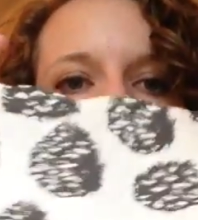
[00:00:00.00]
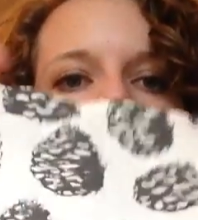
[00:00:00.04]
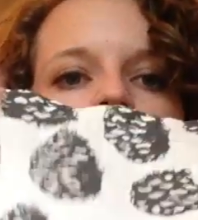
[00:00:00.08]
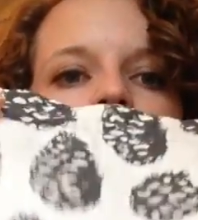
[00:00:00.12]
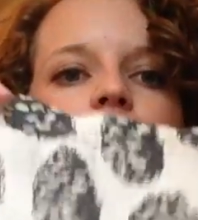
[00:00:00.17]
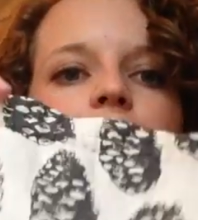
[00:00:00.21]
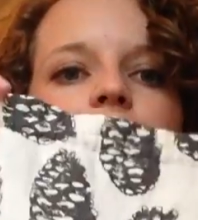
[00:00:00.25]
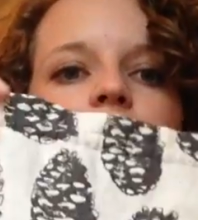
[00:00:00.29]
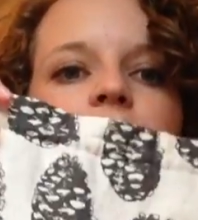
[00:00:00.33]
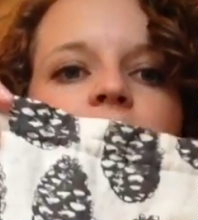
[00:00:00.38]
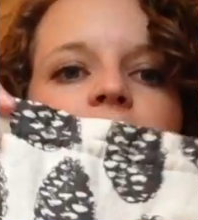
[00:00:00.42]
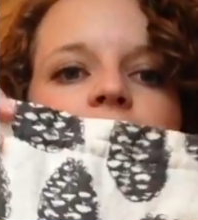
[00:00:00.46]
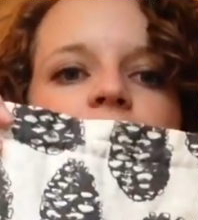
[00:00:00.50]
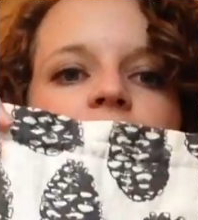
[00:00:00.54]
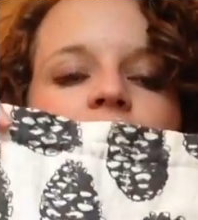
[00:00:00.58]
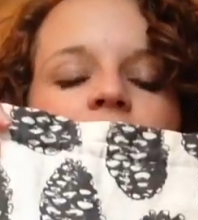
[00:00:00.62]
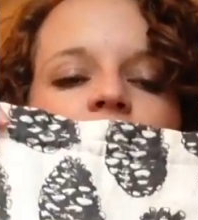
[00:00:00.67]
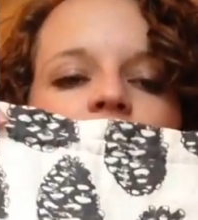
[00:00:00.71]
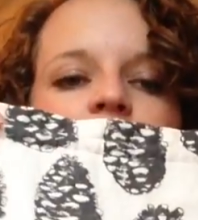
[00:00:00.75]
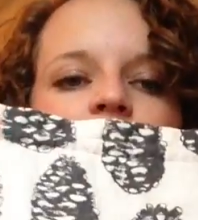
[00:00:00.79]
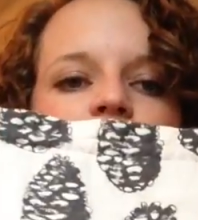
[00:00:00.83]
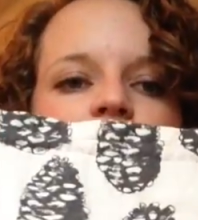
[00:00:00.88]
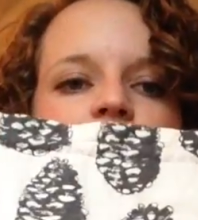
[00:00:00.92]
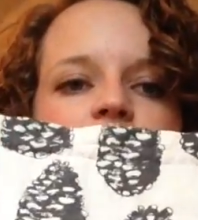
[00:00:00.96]
I made
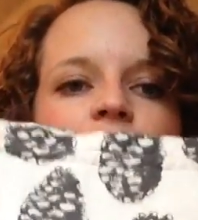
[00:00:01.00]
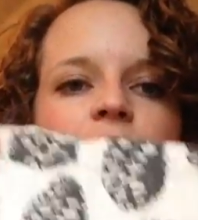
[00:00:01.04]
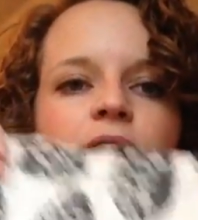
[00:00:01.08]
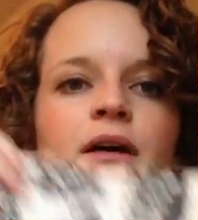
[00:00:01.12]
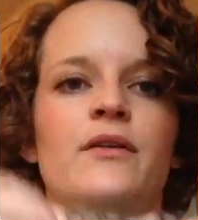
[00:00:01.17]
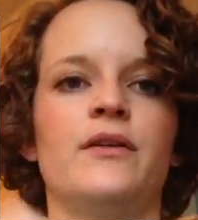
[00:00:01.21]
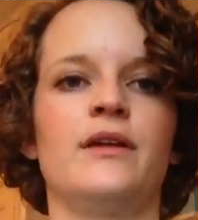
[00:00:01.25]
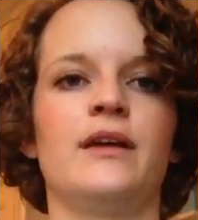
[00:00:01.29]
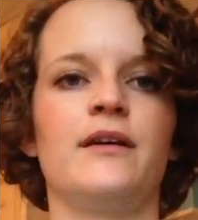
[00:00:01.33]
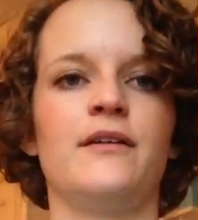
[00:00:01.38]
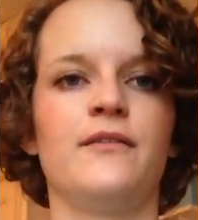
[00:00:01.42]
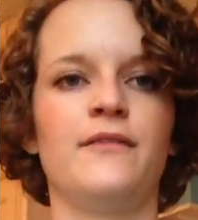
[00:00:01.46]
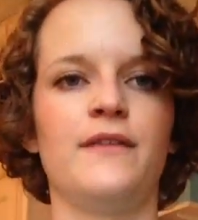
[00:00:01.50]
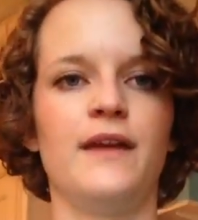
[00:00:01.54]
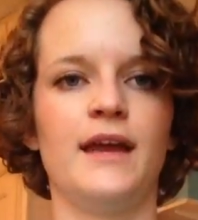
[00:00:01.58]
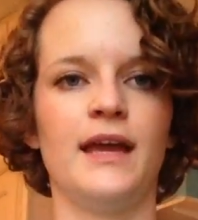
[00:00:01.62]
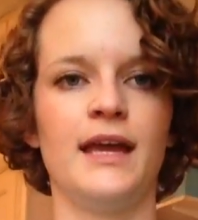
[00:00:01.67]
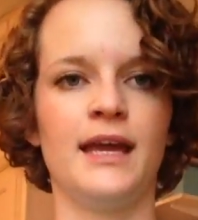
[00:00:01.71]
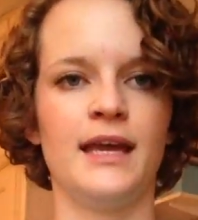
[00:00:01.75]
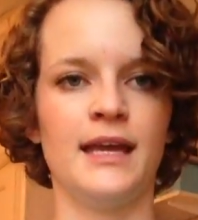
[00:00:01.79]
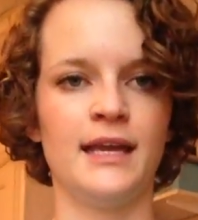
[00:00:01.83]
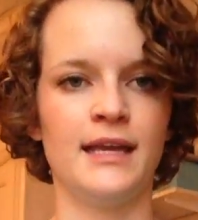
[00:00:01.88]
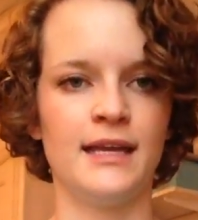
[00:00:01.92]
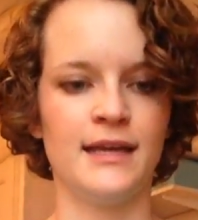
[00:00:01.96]
this out of
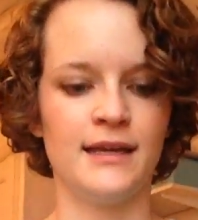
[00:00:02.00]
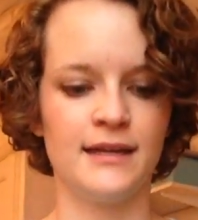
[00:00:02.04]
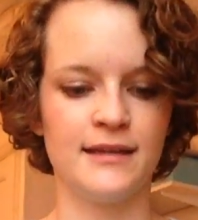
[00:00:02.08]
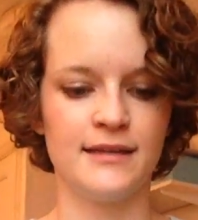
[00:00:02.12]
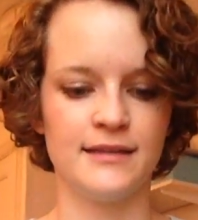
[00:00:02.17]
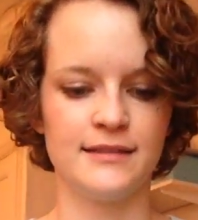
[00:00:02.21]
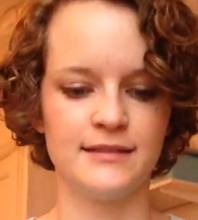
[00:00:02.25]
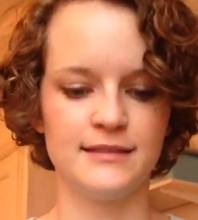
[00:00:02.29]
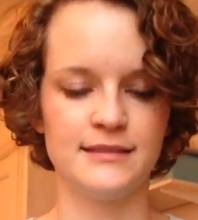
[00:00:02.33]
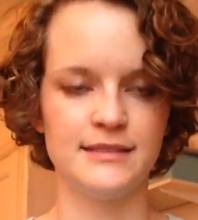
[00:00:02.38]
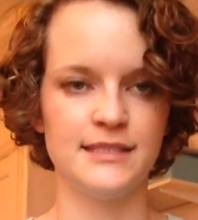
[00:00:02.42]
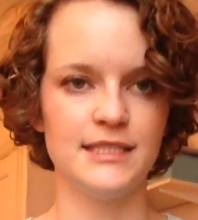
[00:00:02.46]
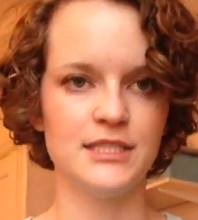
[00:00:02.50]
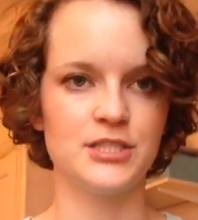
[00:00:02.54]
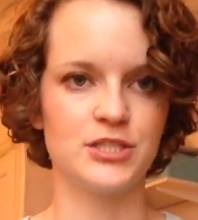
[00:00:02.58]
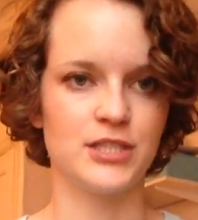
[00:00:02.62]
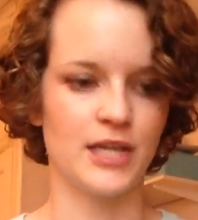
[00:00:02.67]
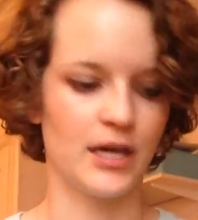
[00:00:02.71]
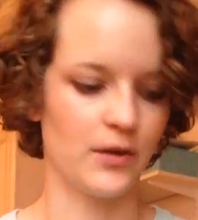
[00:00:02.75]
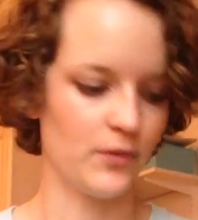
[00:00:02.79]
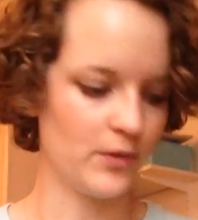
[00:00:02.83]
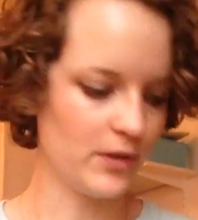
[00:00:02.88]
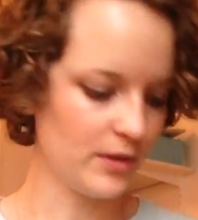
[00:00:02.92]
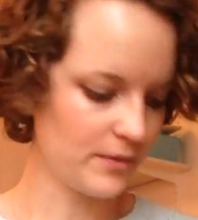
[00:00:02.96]
a dish
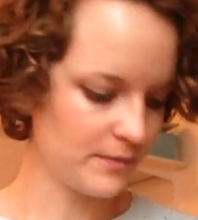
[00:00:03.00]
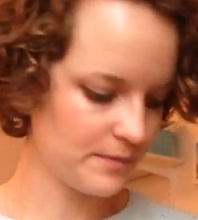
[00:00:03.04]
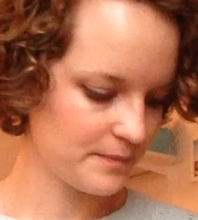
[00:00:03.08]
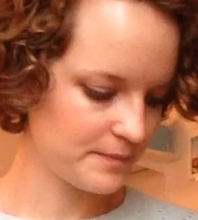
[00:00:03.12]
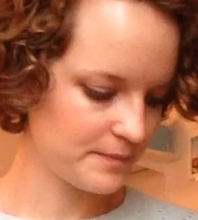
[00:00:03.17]
towel.